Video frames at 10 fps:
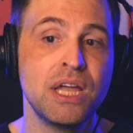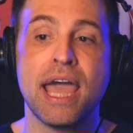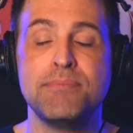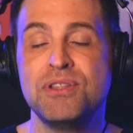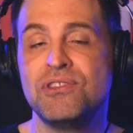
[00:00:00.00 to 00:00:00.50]

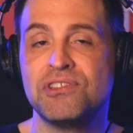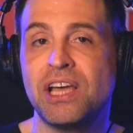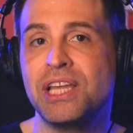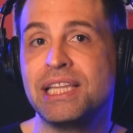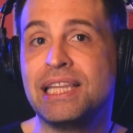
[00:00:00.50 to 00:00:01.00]
had been
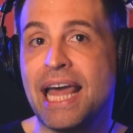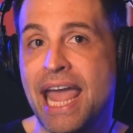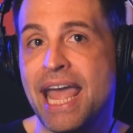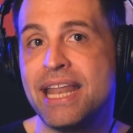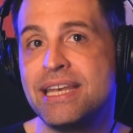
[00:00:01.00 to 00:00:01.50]
selling
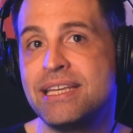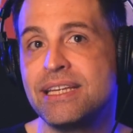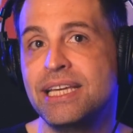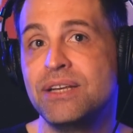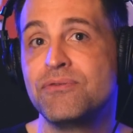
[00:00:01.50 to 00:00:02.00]
land
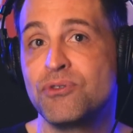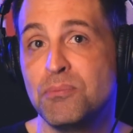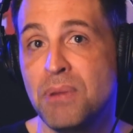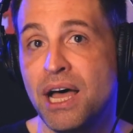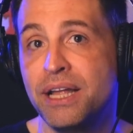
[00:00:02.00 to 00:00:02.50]
in
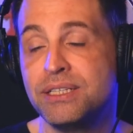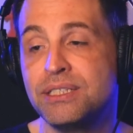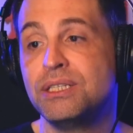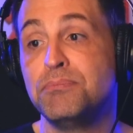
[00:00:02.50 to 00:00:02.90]
Vermont to